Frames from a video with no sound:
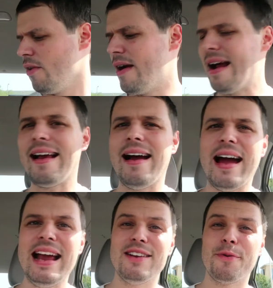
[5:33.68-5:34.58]
All right,
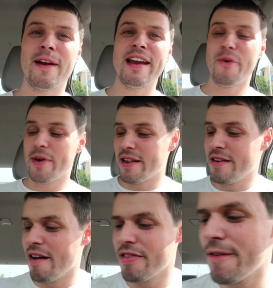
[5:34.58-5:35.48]
guys, we're here with
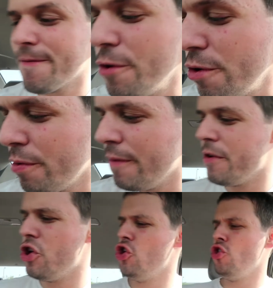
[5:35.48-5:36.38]
another food
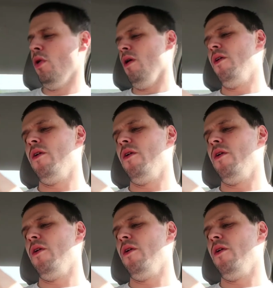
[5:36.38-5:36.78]
review.